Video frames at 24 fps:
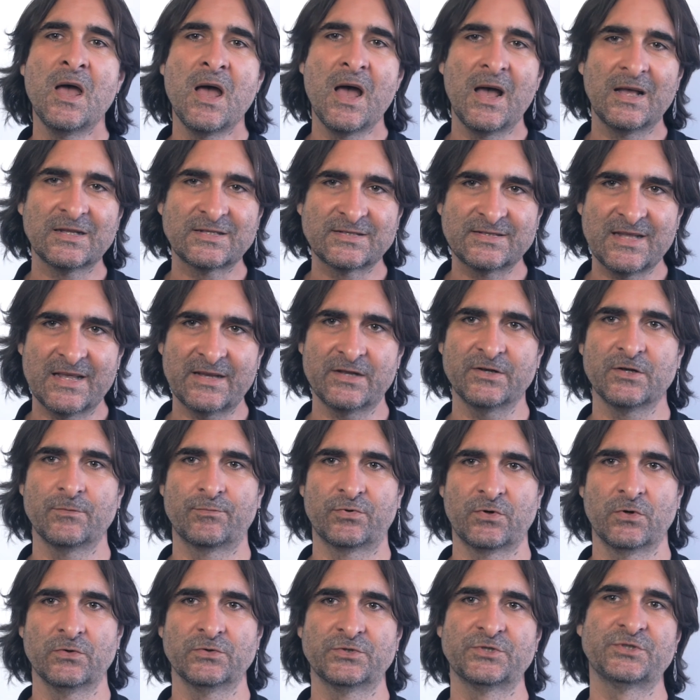A second
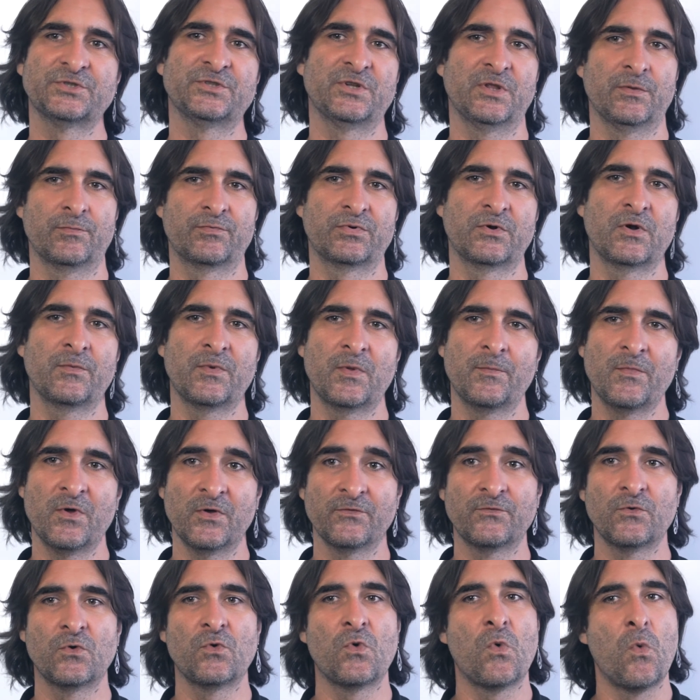approach to the problem
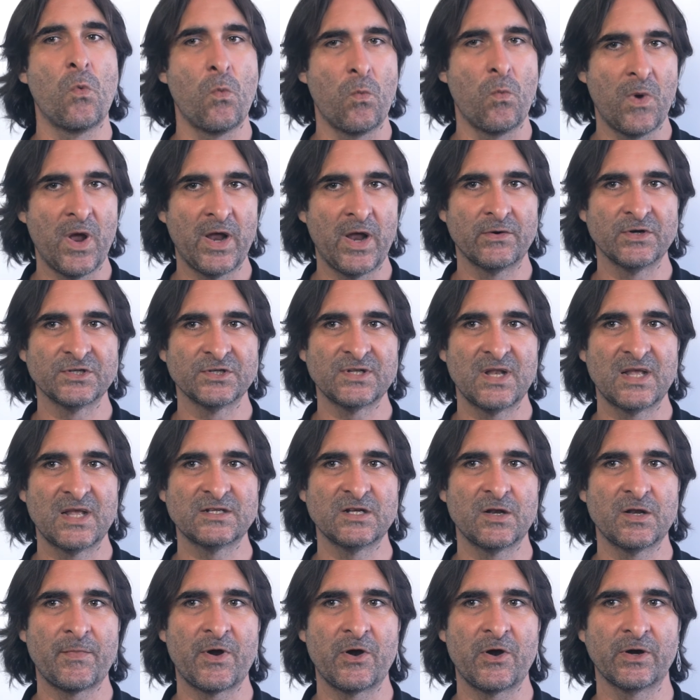of where is Latin
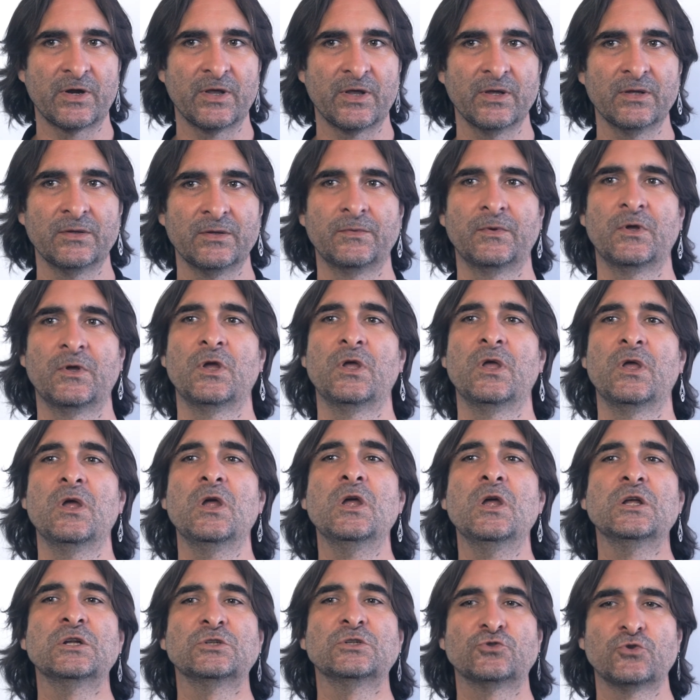America
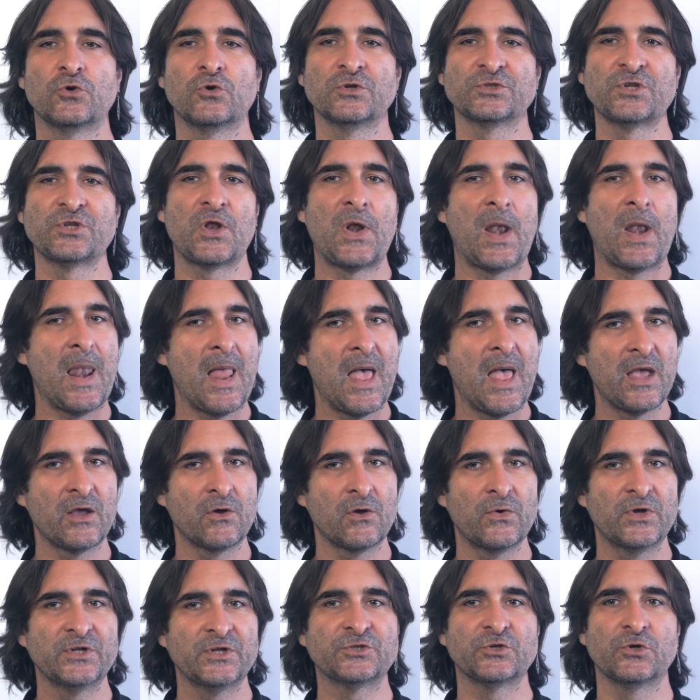draws on
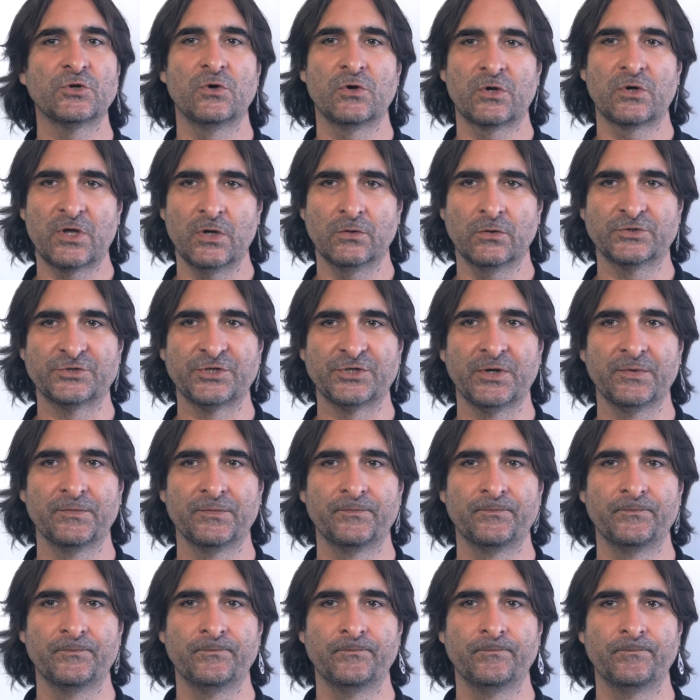language or culture.
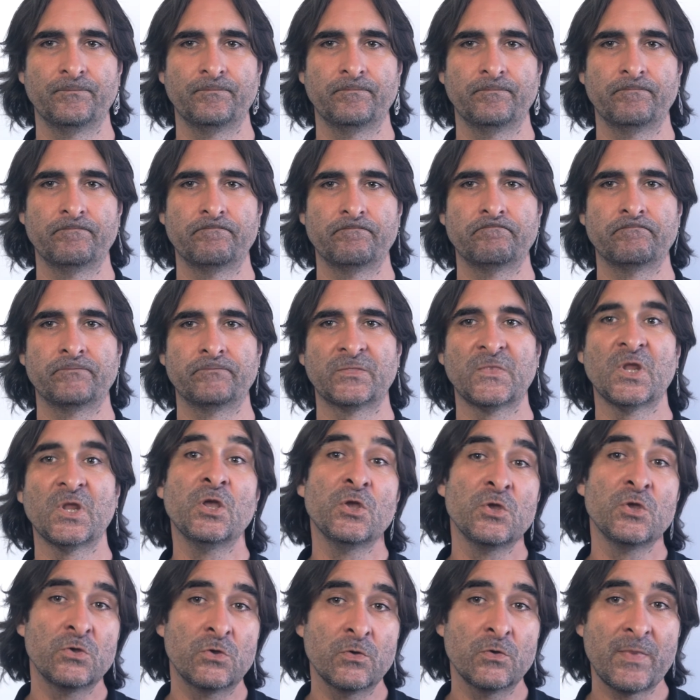
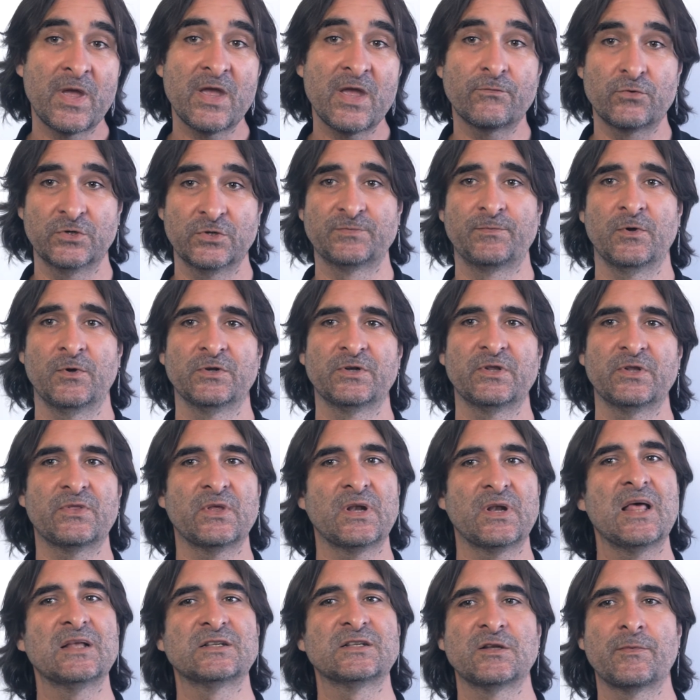You may have responded that
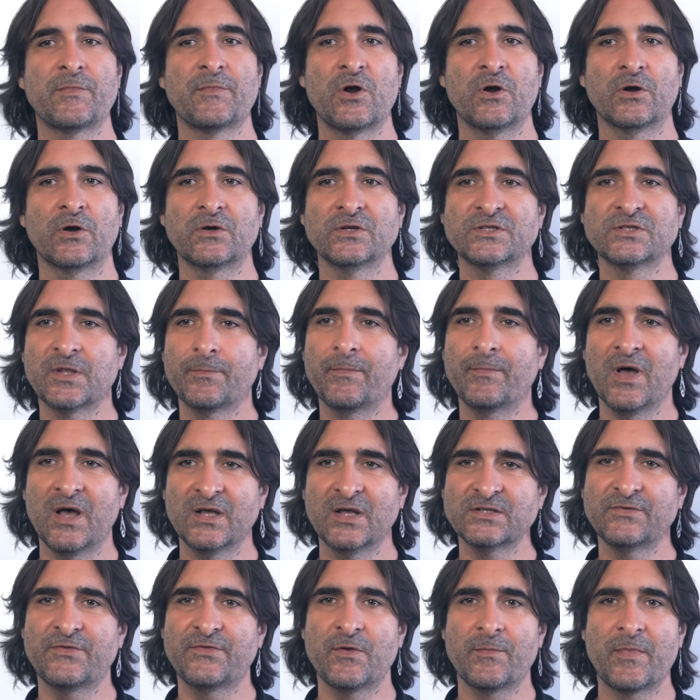Latin America is the
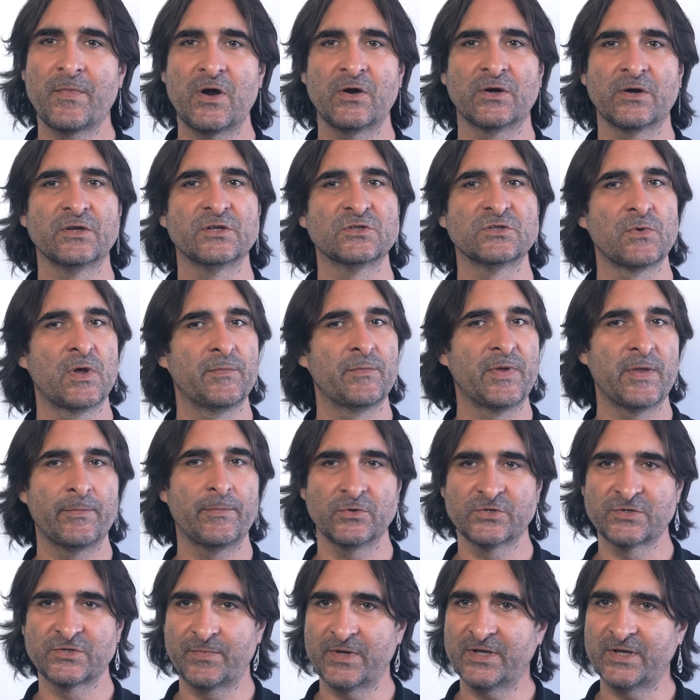part of the Americas where people
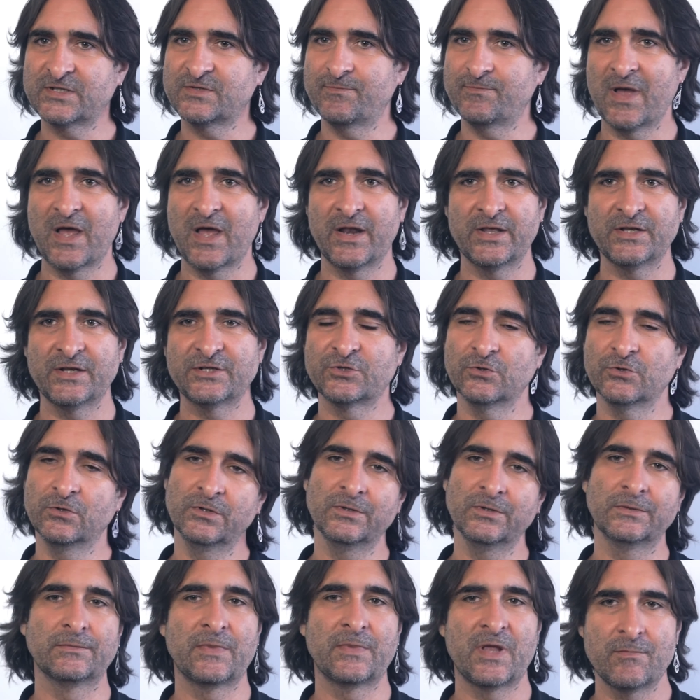speak Spanish
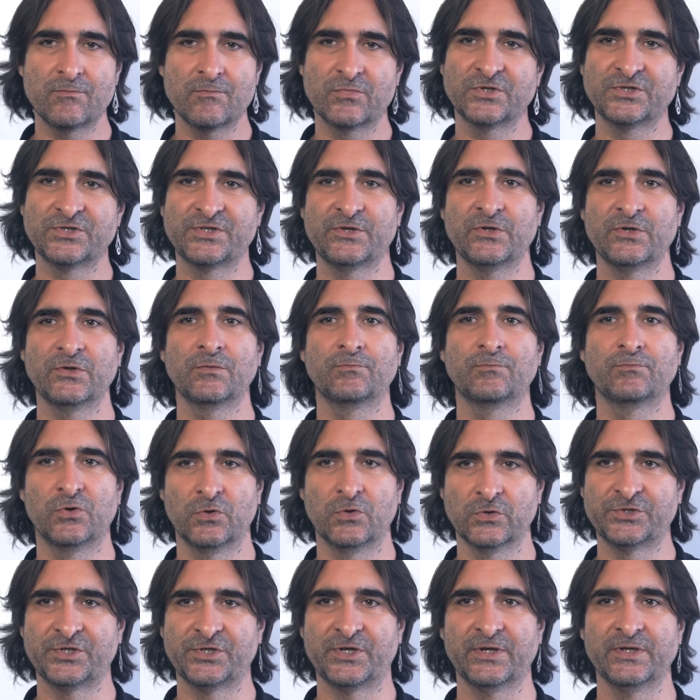or, in Brazil,
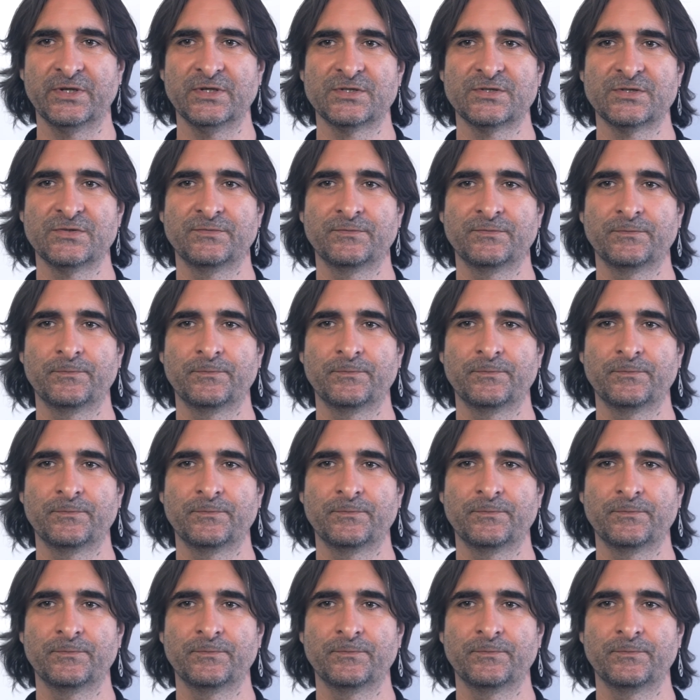Portuguese.